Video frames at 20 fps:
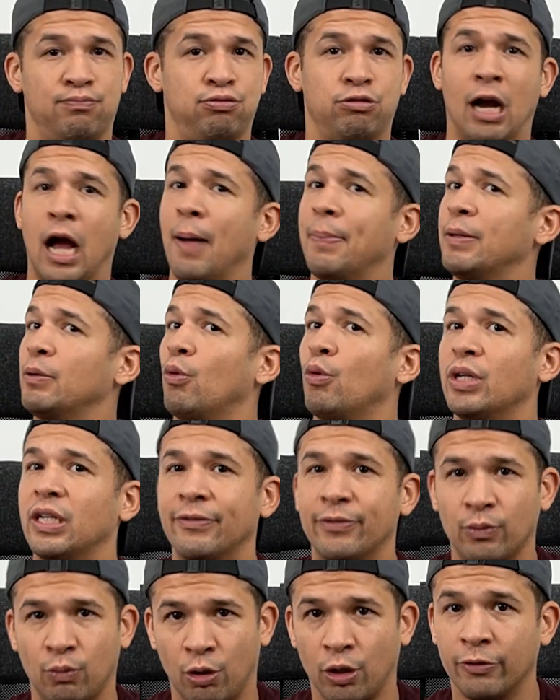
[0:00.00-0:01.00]
probably won't
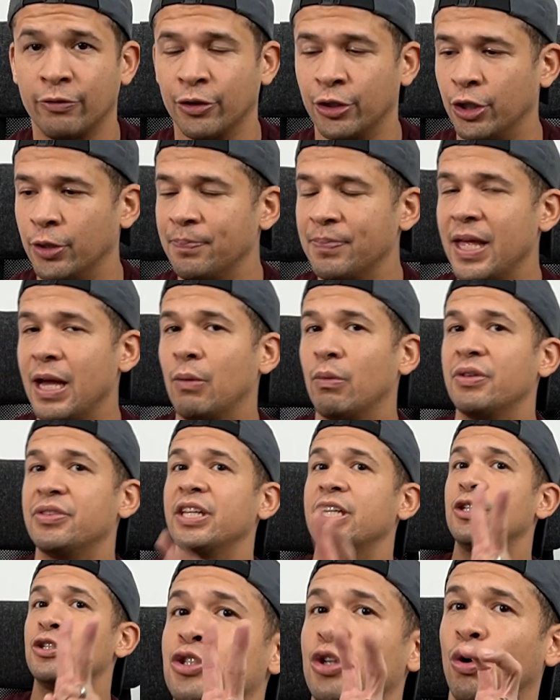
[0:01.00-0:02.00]
even work for you. And when
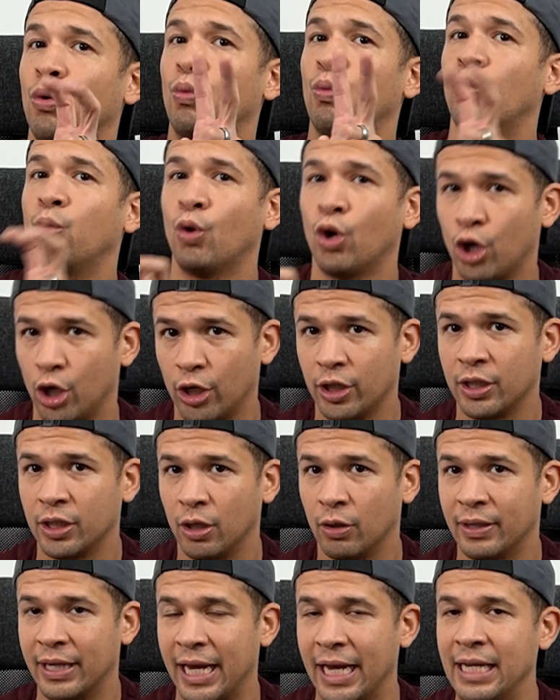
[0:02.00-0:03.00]
they don't work,
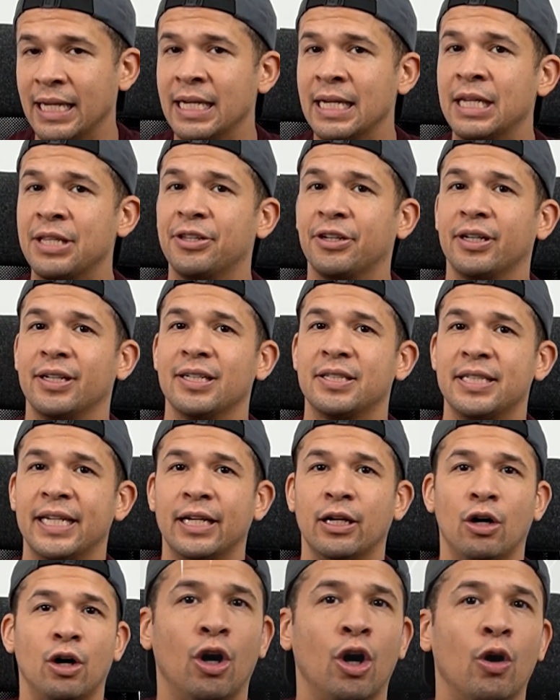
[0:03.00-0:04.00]
okay, they're gonna
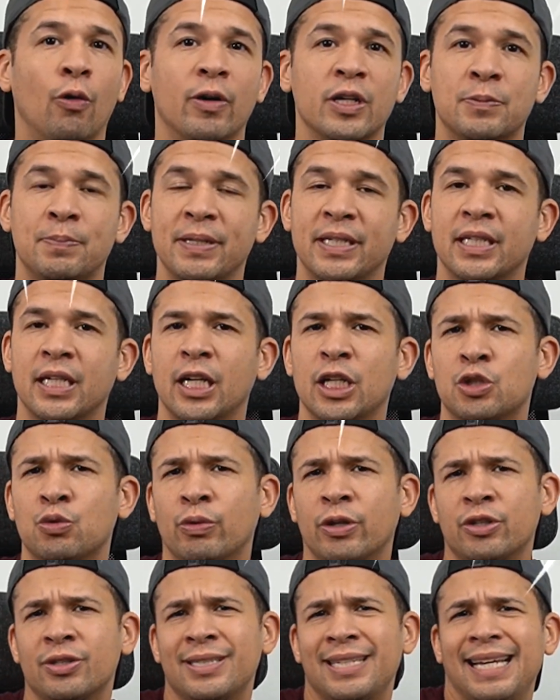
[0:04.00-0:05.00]
say, oh, it's because
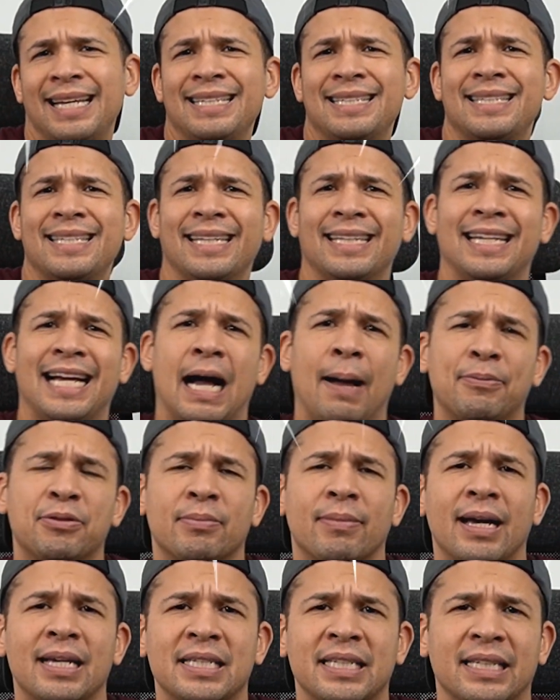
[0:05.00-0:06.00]
we're testing and
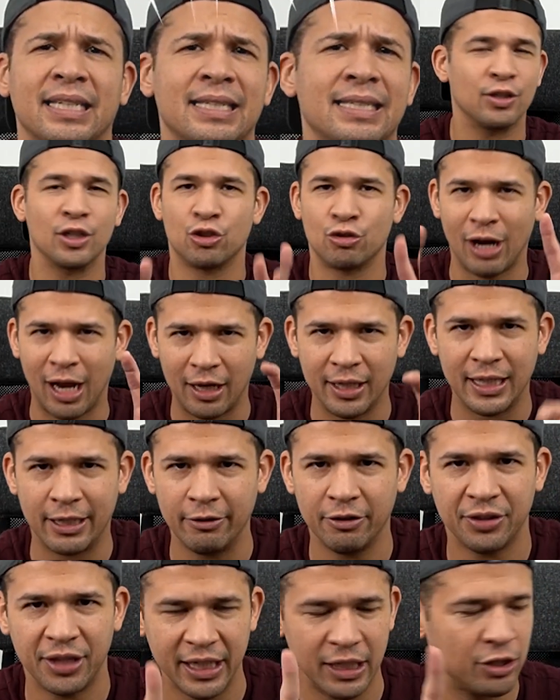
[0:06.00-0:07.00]
optimizing it. The trial and
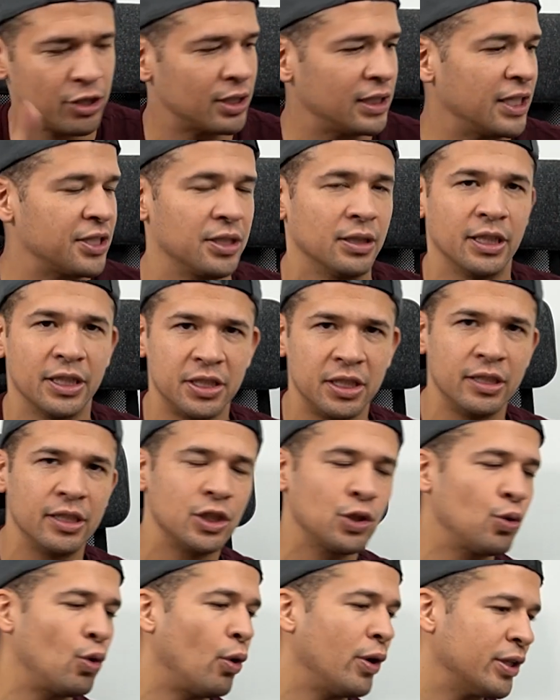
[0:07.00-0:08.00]
error thing, just listen to
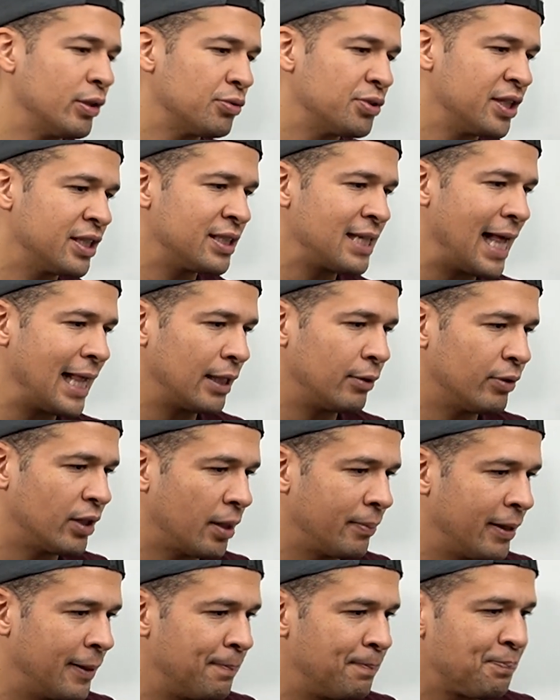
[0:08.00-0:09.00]
this quote and you'll see exactly what
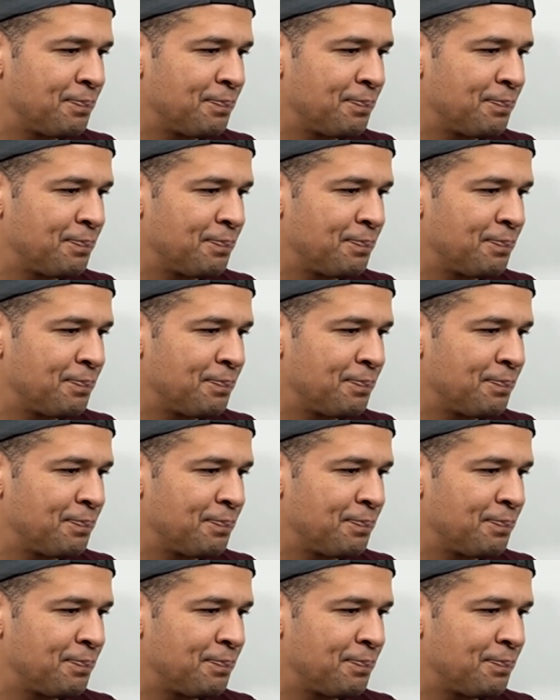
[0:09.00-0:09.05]
I mean.